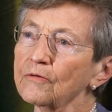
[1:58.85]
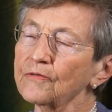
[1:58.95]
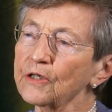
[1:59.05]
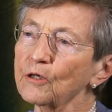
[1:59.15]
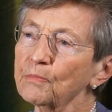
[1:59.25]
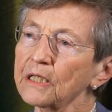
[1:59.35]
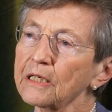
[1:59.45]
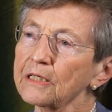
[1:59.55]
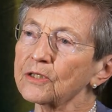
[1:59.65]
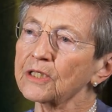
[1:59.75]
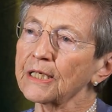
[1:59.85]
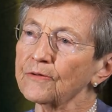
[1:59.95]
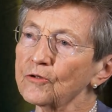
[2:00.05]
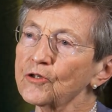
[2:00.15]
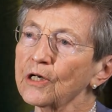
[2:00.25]
of Theraplay is to
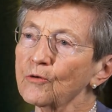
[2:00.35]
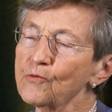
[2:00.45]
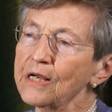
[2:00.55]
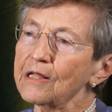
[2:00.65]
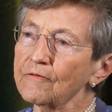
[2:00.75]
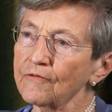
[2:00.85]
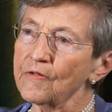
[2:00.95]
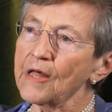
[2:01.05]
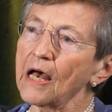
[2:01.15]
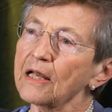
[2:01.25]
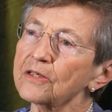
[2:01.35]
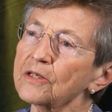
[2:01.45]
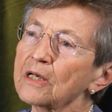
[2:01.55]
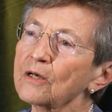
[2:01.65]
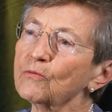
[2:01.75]
get the child ready for that.
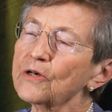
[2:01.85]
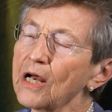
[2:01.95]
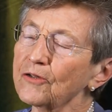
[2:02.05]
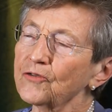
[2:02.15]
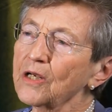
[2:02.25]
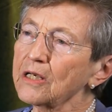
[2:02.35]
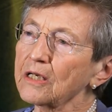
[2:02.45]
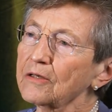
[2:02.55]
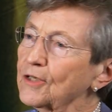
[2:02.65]
We're not saying